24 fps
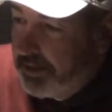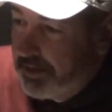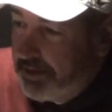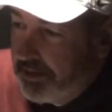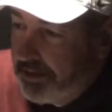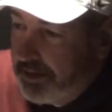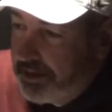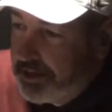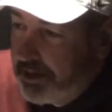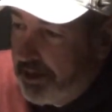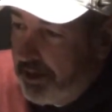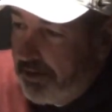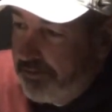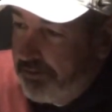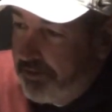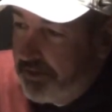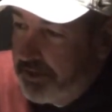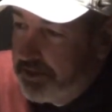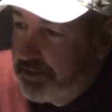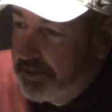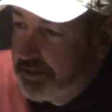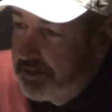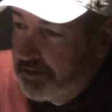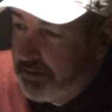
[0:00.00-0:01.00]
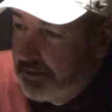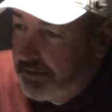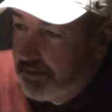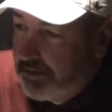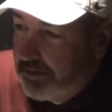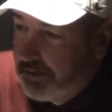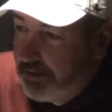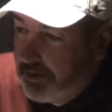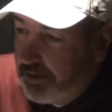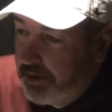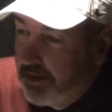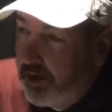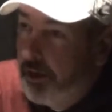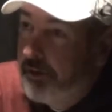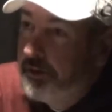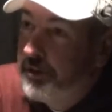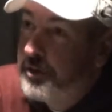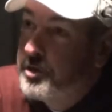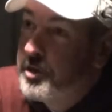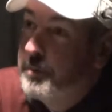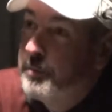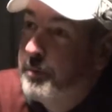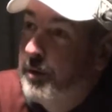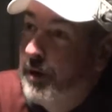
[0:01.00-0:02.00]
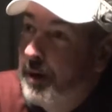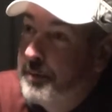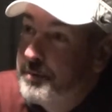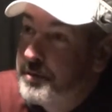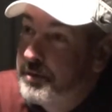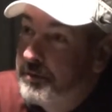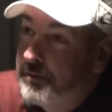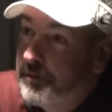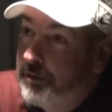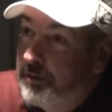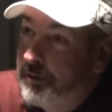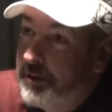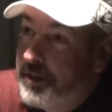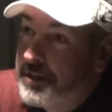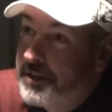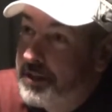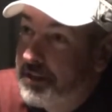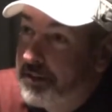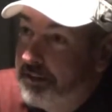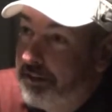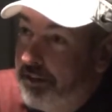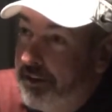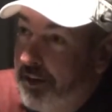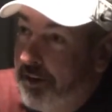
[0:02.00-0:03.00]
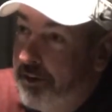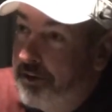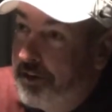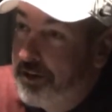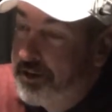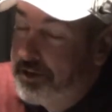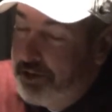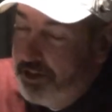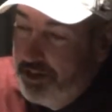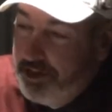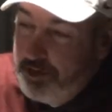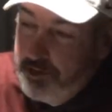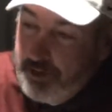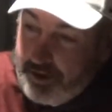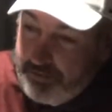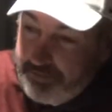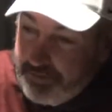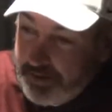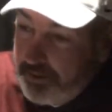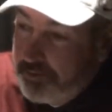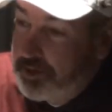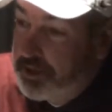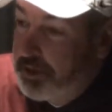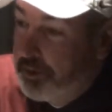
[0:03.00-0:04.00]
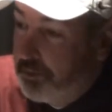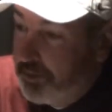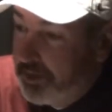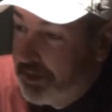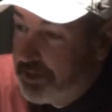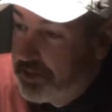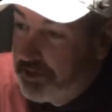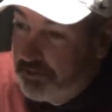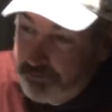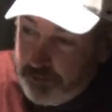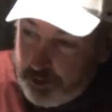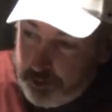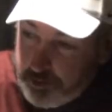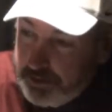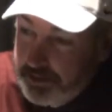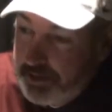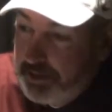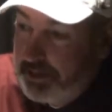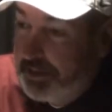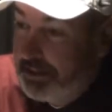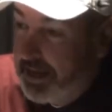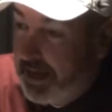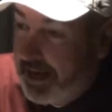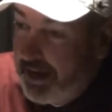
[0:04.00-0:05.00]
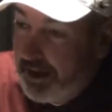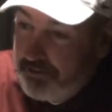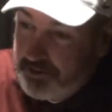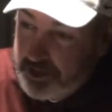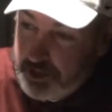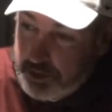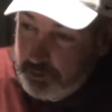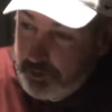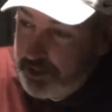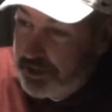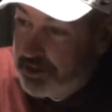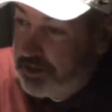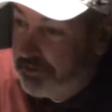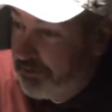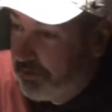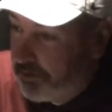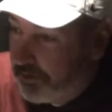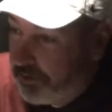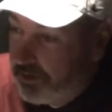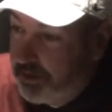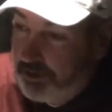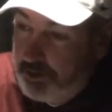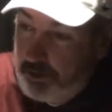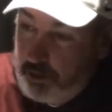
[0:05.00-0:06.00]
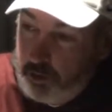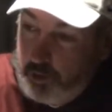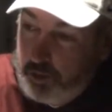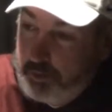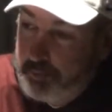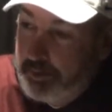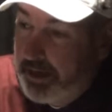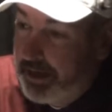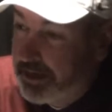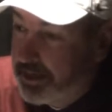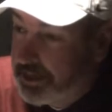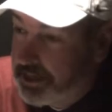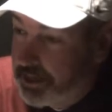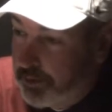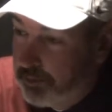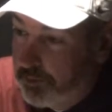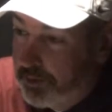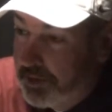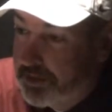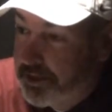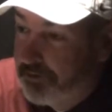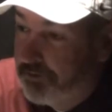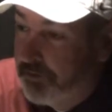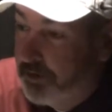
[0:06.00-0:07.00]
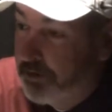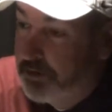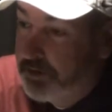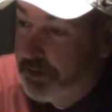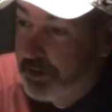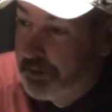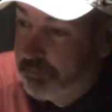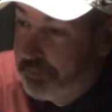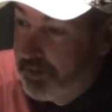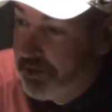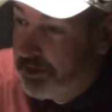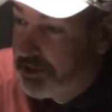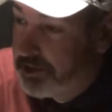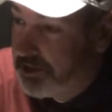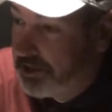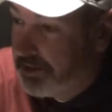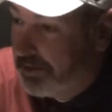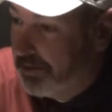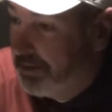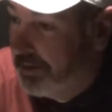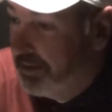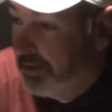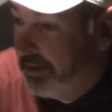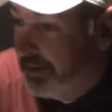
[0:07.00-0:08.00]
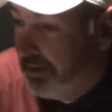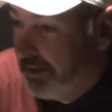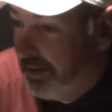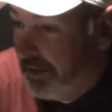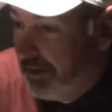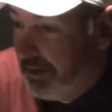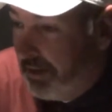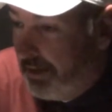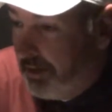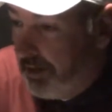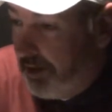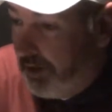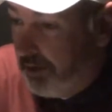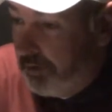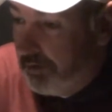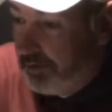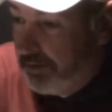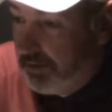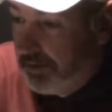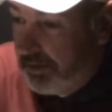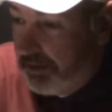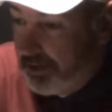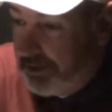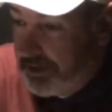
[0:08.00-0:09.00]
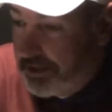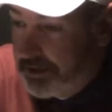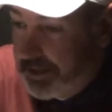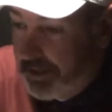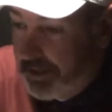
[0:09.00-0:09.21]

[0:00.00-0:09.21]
this offense they call it the triple option for a reason, you know, because you have to have someone that's devoted to the dive, someone that's devoted to the quarterback, and someone that's devoted to the pitch. And you know, there's,